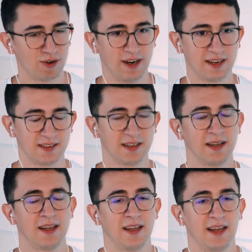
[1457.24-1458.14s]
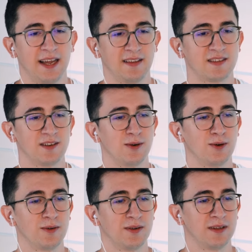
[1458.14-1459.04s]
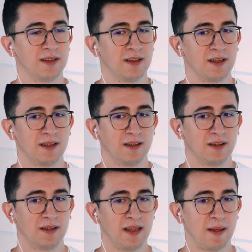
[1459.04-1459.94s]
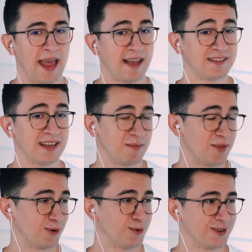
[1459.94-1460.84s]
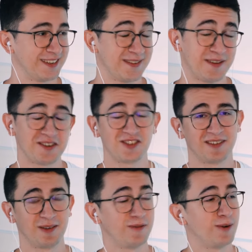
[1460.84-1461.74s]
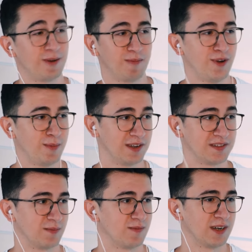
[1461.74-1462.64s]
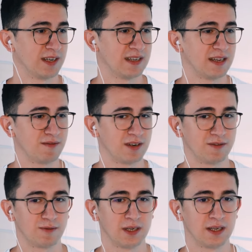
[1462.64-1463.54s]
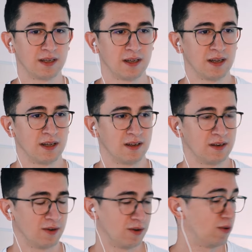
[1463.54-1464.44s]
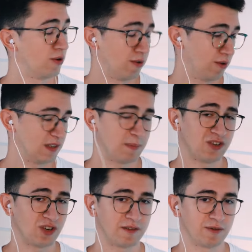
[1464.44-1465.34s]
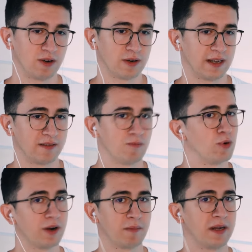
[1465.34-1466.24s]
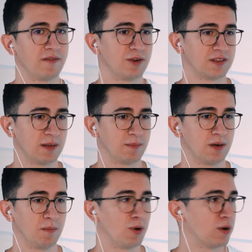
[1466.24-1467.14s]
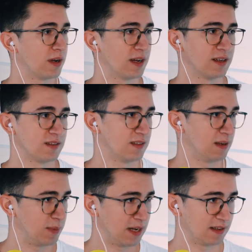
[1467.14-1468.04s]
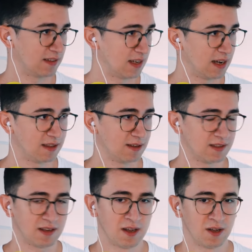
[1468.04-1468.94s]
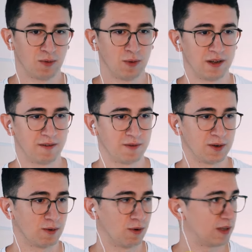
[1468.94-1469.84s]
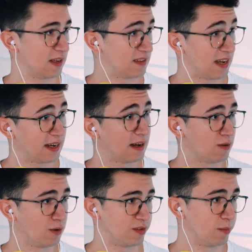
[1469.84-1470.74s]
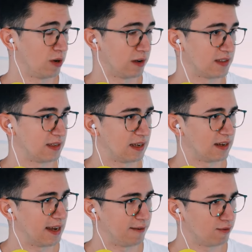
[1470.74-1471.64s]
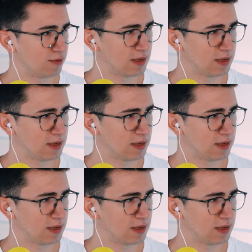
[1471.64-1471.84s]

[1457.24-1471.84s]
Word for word: Correct. Mm-hmm. And so SCM, though, is a very general formalism, right? Even if we, or especially if we look at work by, for example, Bongas and Peters and others, who have, looked at cyclic causal models, and then they have